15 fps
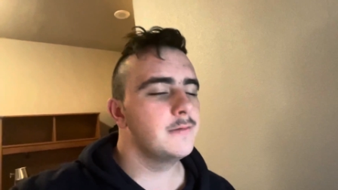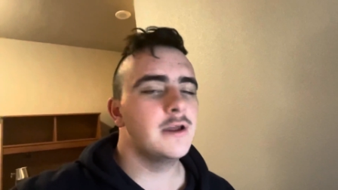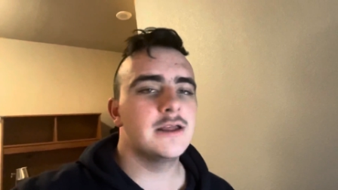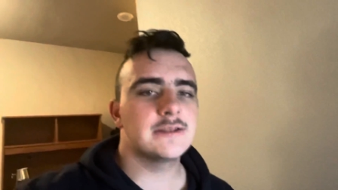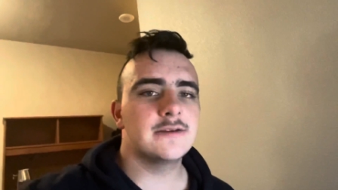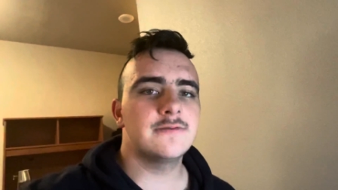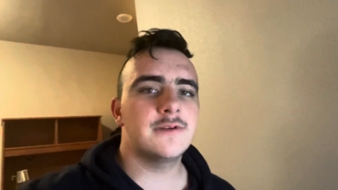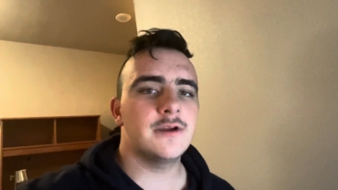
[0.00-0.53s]
It's
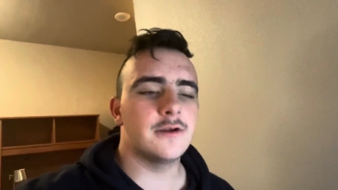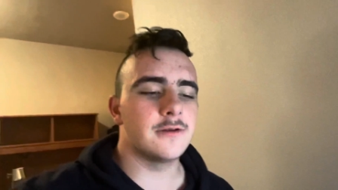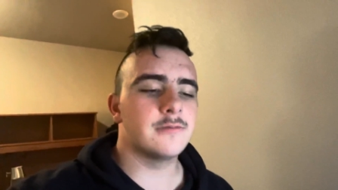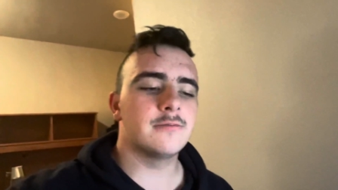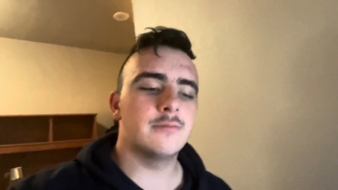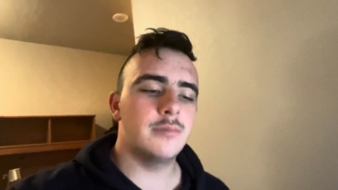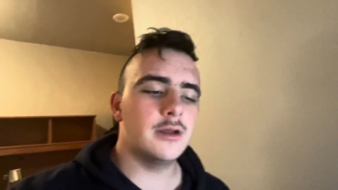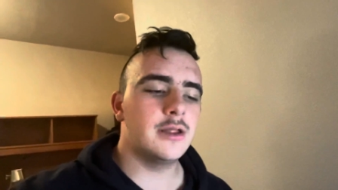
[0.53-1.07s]
unfair,
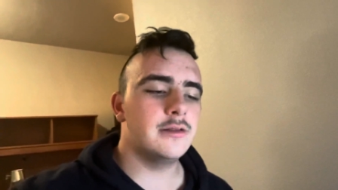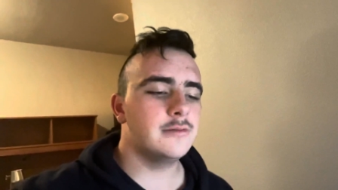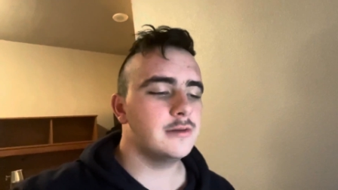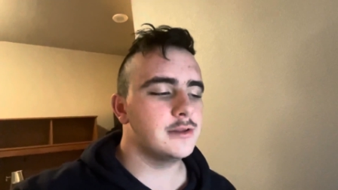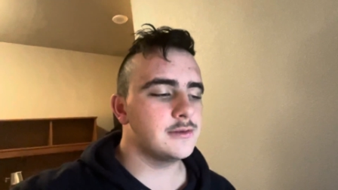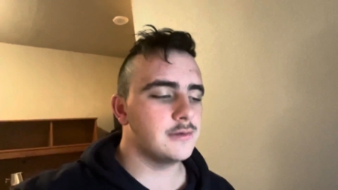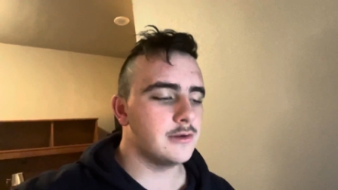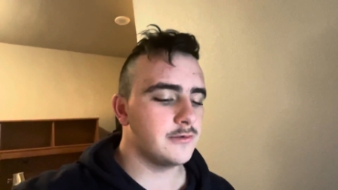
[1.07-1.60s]
but
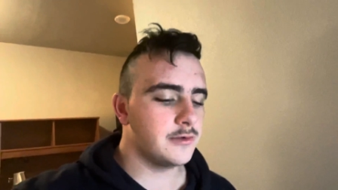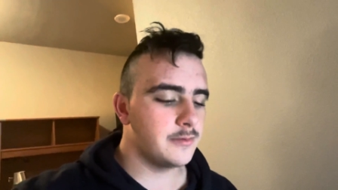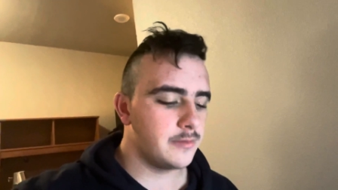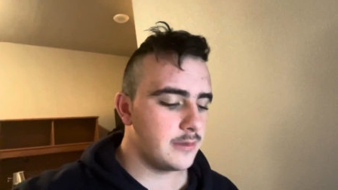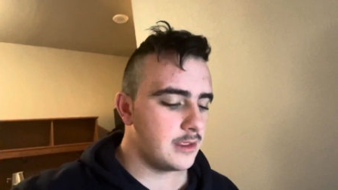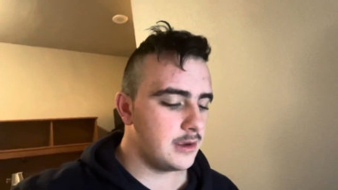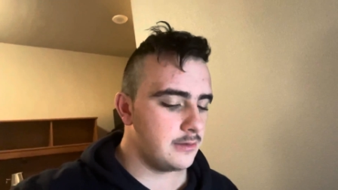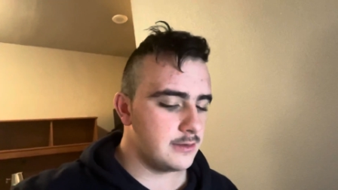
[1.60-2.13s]
it's whatever.
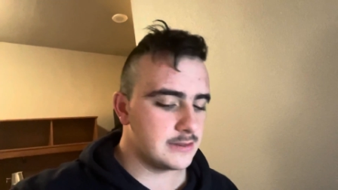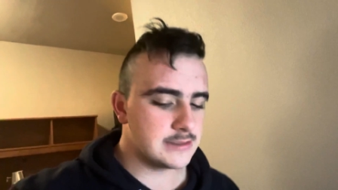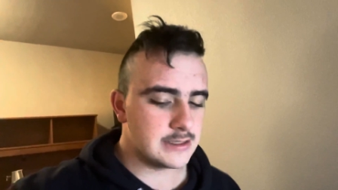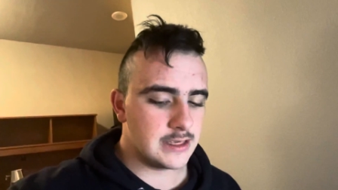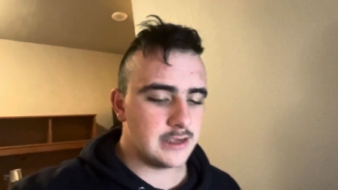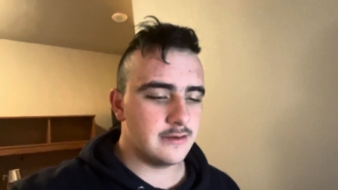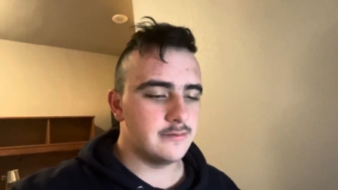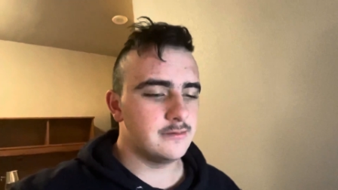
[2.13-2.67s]
Anyways, I
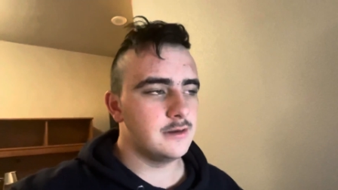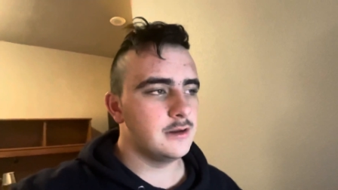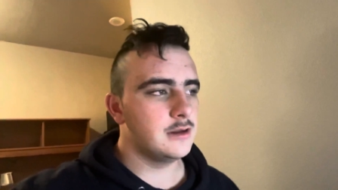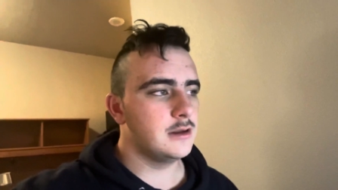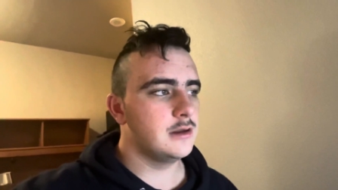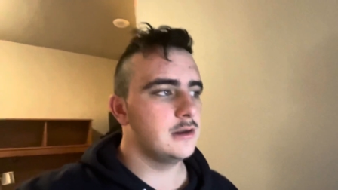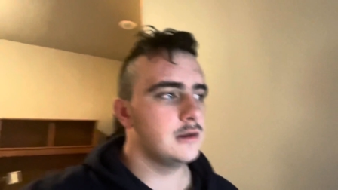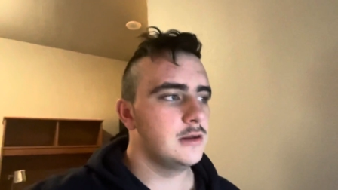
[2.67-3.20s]
have
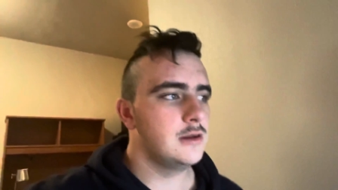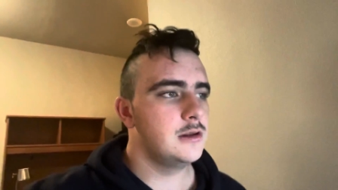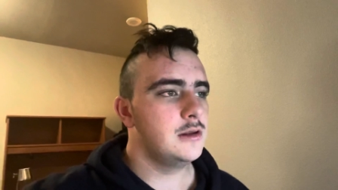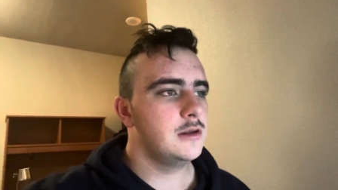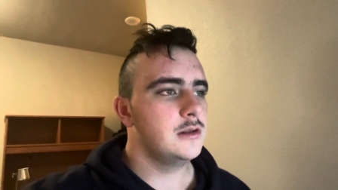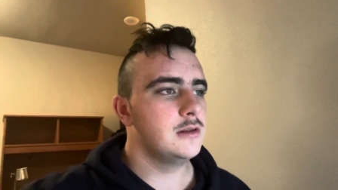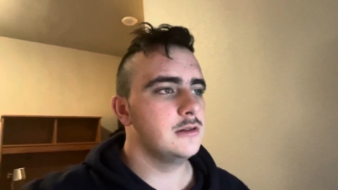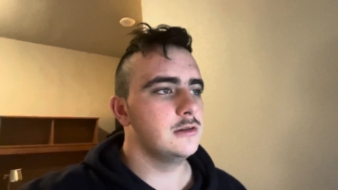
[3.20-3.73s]
uh,
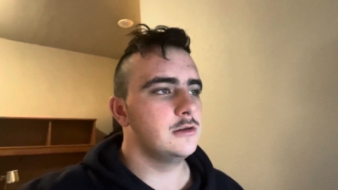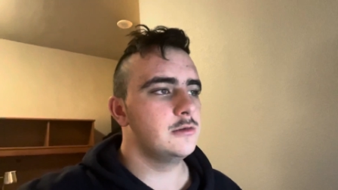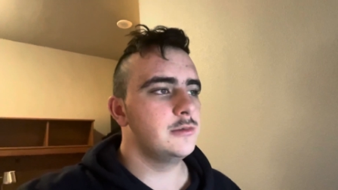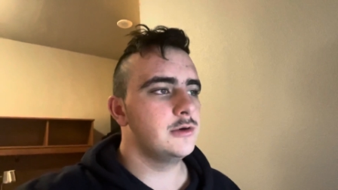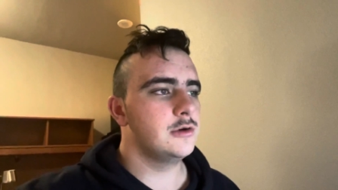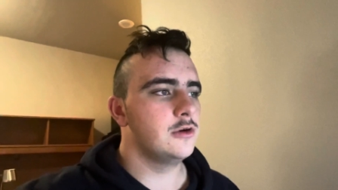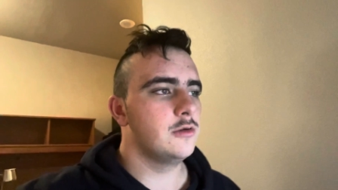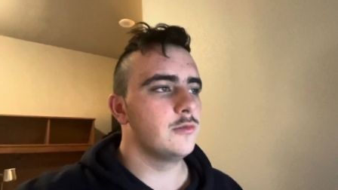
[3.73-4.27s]
a little bit
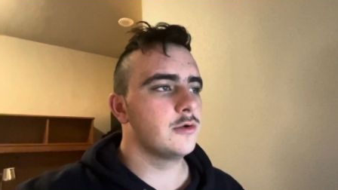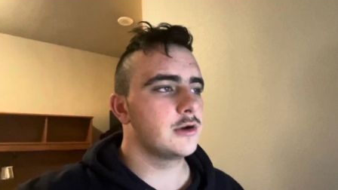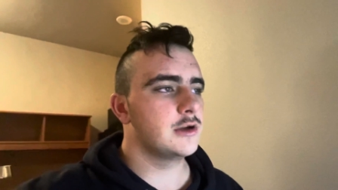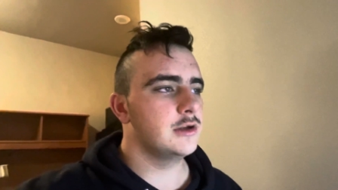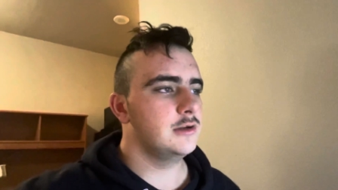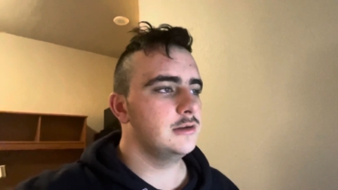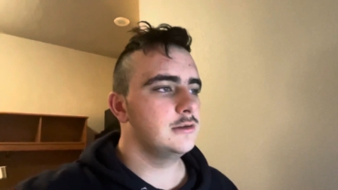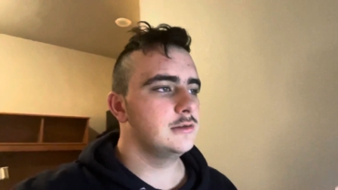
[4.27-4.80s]
of homework
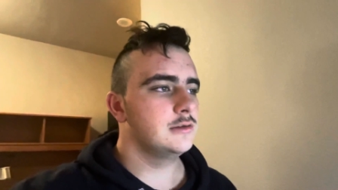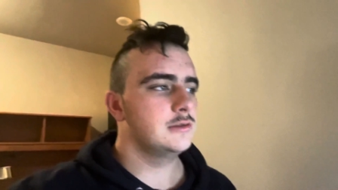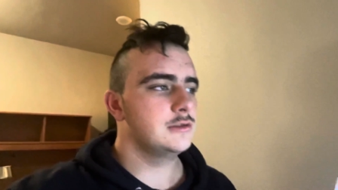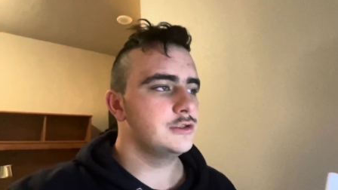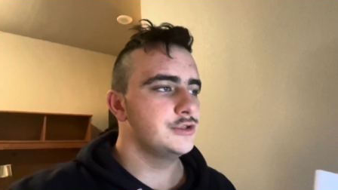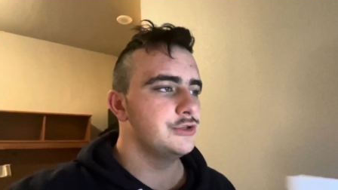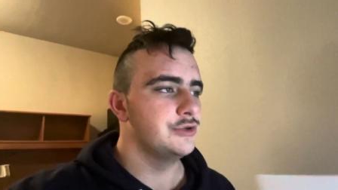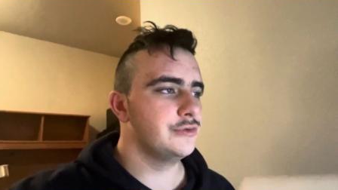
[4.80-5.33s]
to
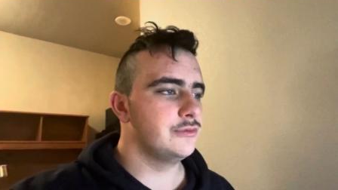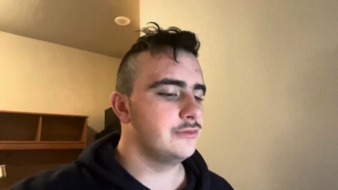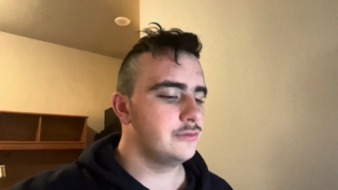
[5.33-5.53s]
do